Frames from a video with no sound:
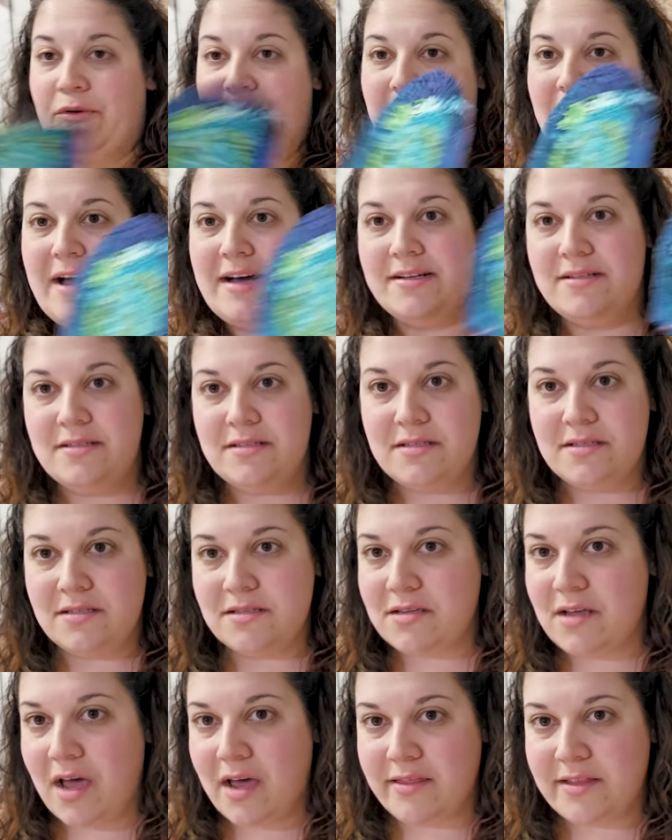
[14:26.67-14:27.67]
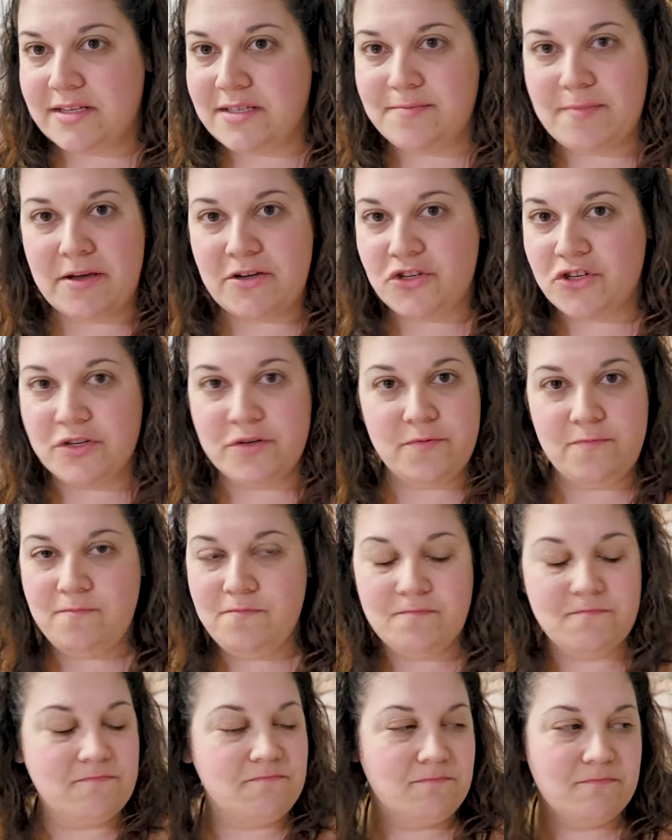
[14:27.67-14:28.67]
dots on this
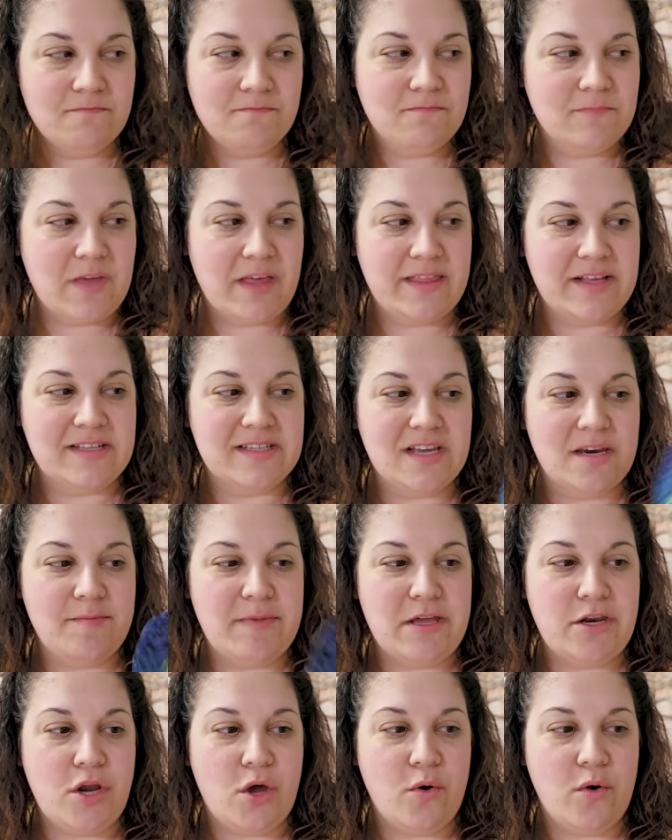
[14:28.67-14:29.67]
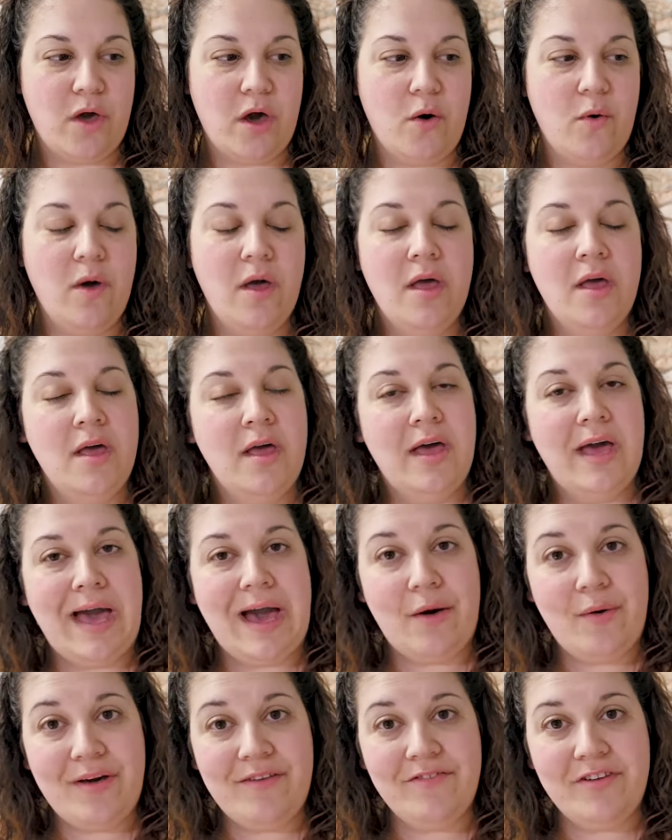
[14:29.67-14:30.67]
mushroom, I think it's going to be a no go.
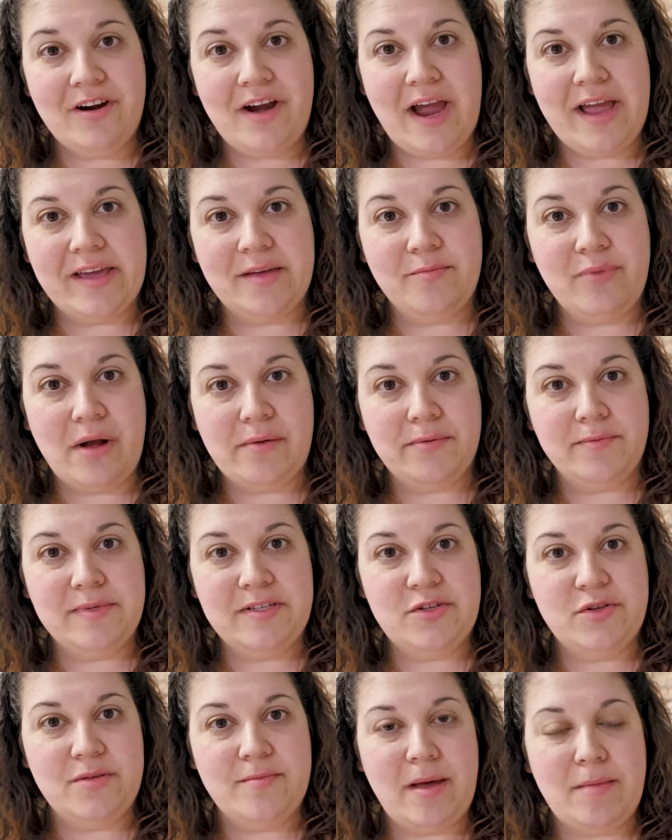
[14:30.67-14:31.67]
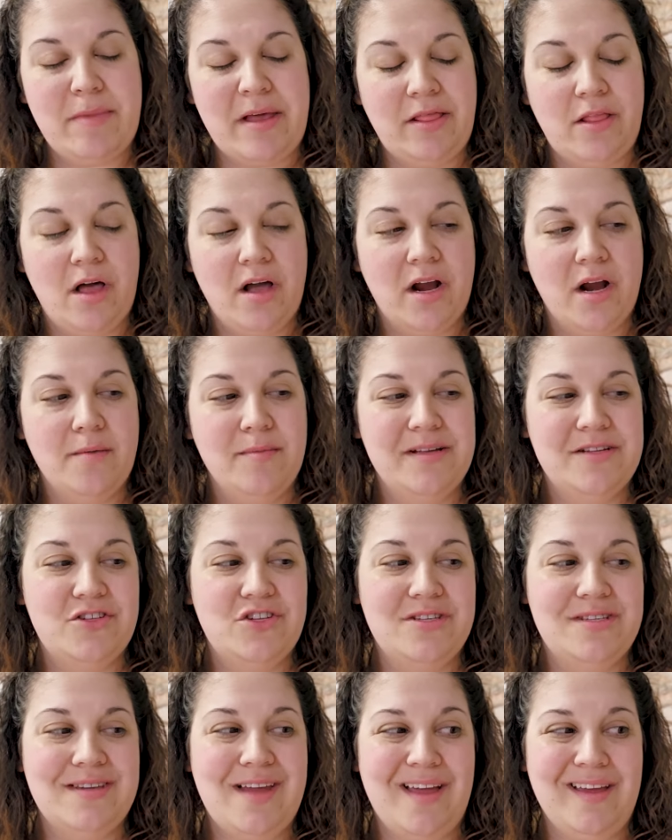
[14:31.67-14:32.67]
However, I can probably do them on my long arm. It's
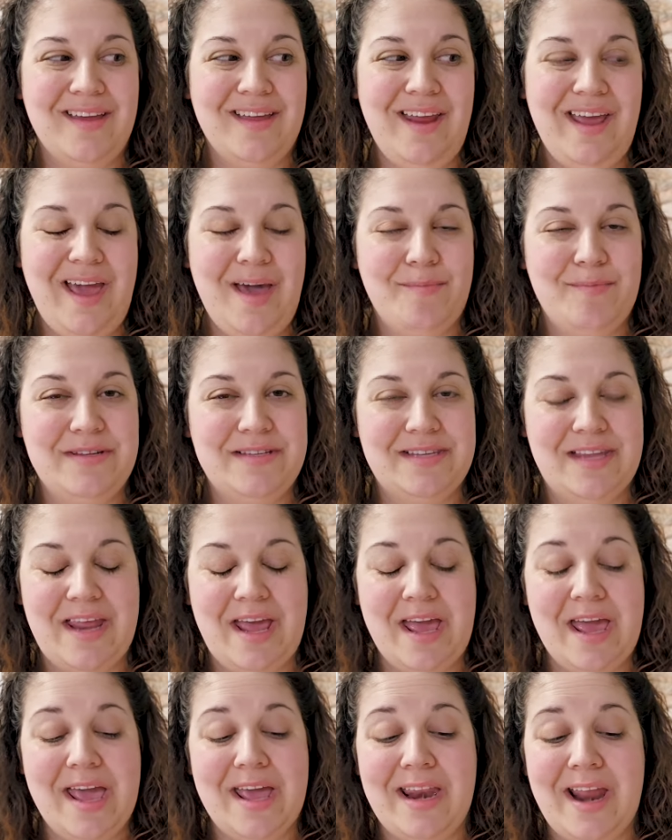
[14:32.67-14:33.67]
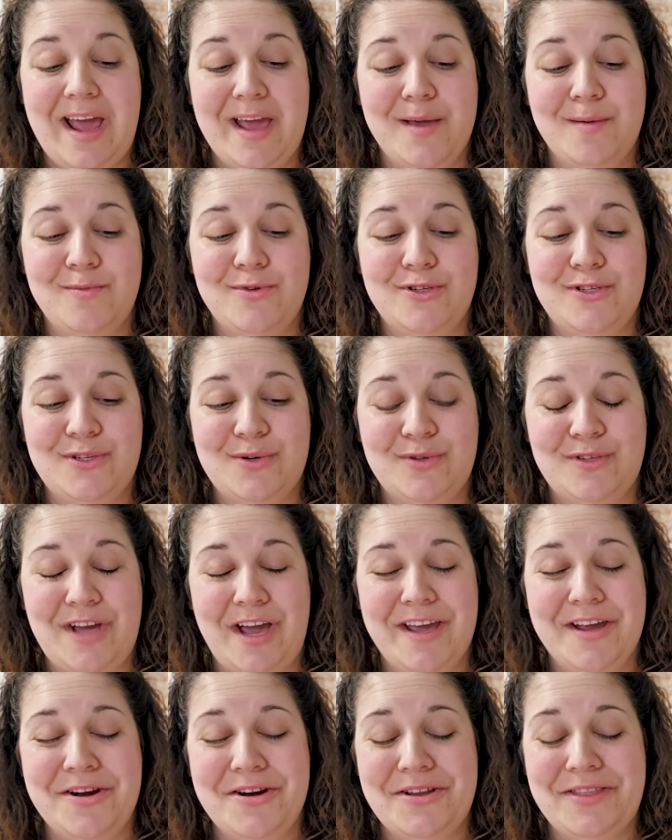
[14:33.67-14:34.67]
just not going to happen today. And I am just so
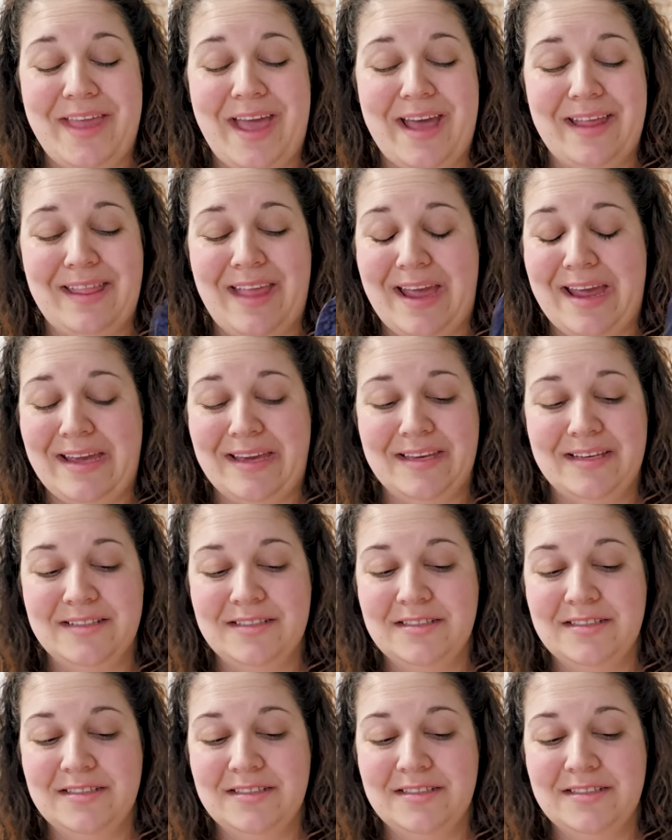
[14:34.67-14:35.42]
tired that, like,